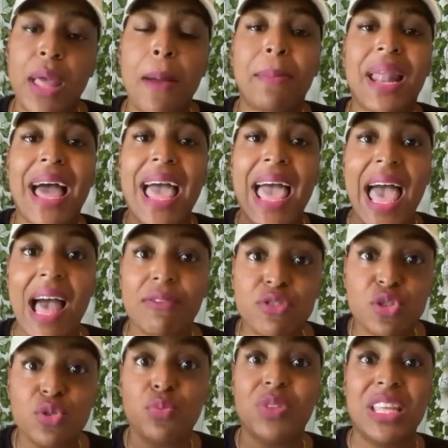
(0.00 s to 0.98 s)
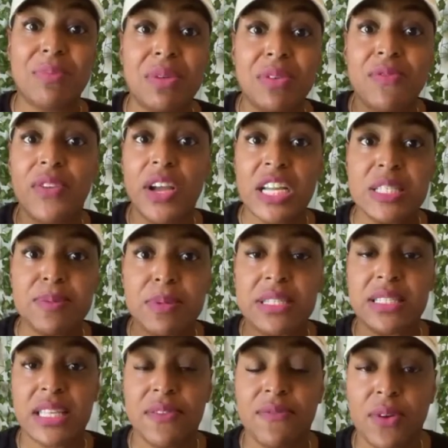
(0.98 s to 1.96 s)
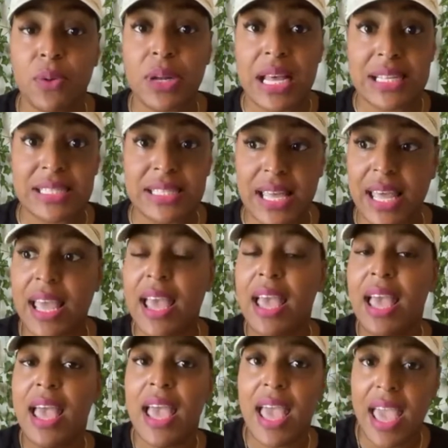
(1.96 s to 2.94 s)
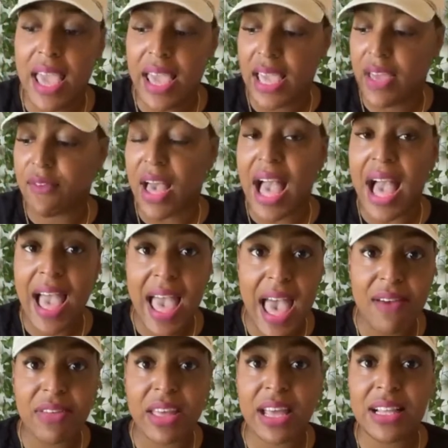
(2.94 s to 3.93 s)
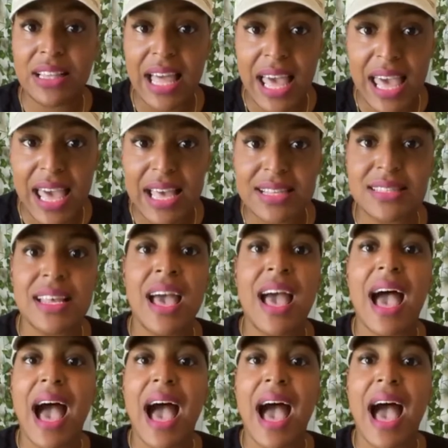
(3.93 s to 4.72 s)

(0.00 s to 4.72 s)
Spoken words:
But I have to then be very specific when I say, hey, if I have a class,